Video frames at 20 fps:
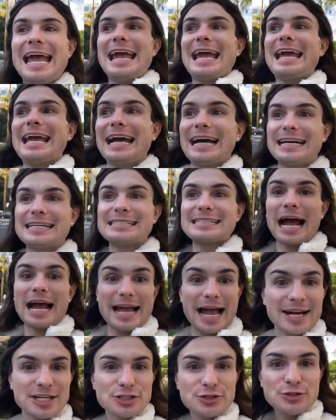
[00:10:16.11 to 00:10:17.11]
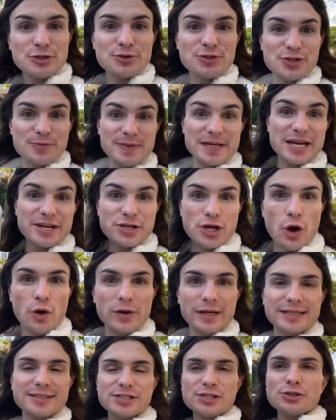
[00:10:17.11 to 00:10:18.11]
And I actually used to be a
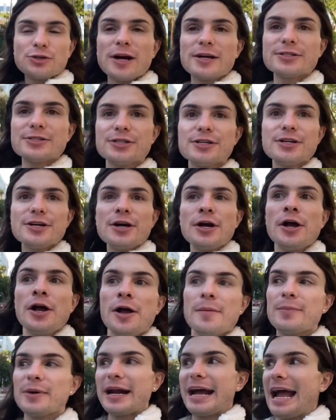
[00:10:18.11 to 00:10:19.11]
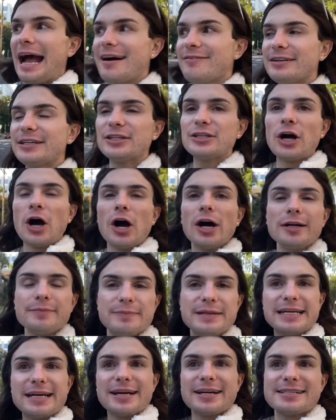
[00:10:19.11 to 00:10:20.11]
yoga instructor, but I haven't gone
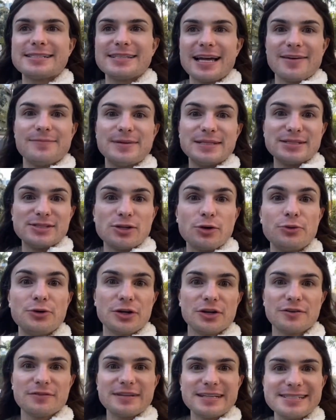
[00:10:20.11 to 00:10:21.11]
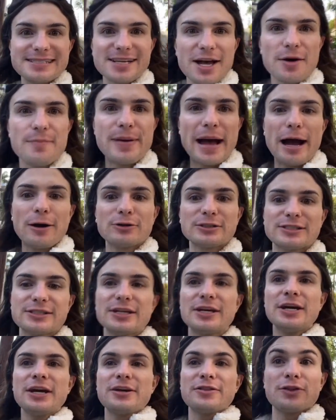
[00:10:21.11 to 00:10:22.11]
because I've been so nervous about
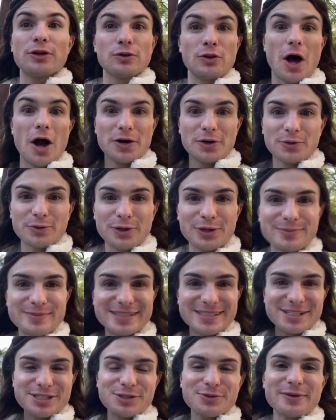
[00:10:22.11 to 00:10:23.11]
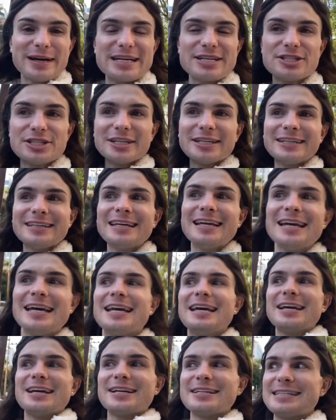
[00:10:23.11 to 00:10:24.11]
the locker room situation.
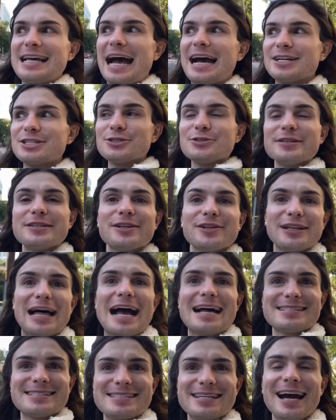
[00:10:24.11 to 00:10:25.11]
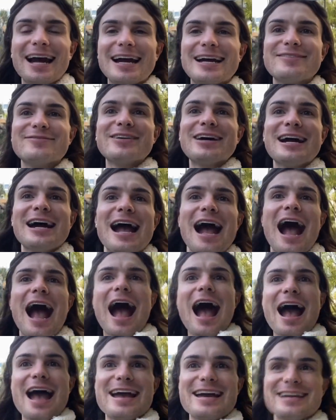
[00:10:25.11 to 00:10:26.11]
Because actually, the last time
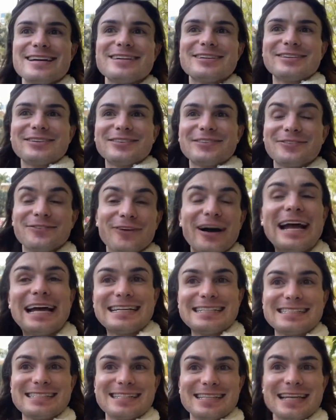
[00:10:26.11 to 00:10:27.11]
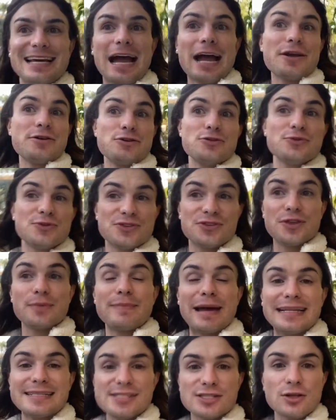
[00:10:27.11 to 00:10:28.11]
I went, I used the
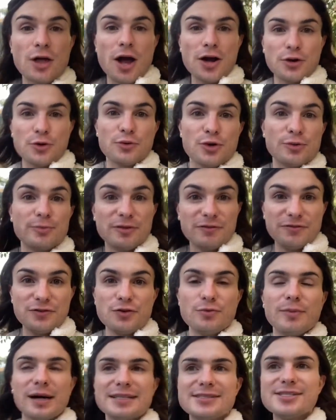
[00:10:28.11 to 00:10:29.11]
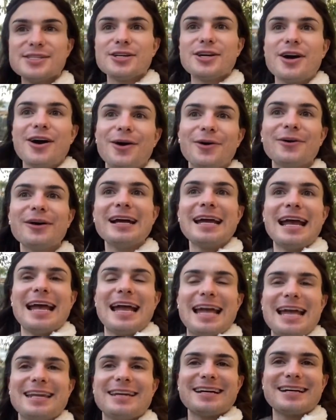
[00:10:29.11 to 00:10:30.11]
men's locker room a few months ago,
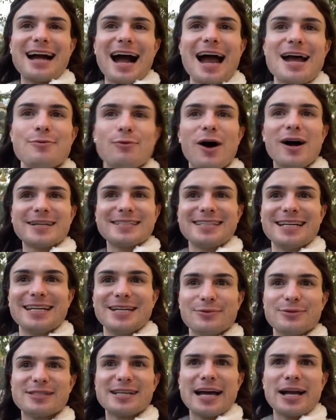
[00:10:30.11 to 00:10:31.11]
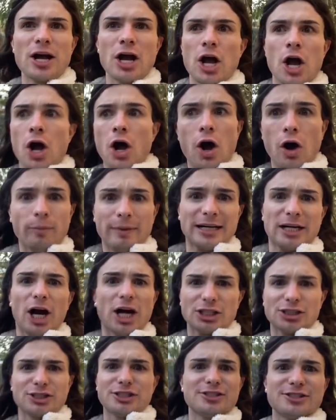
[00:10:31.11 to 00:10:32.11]
and a guy walked in and was like, Oh my
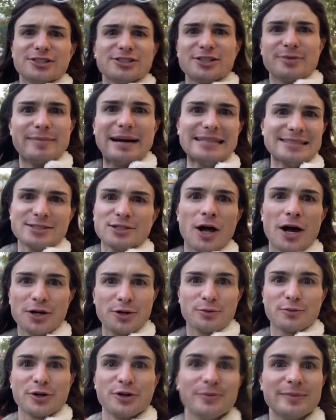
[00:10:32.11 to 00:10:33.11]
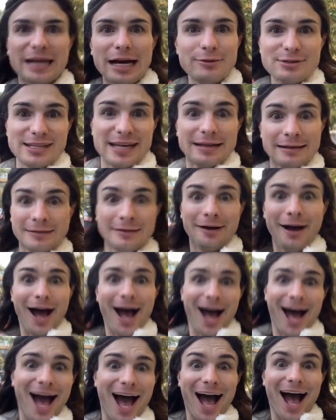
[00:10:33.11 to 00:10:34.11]
gosh, this is the men's locker room. And I was like, ah!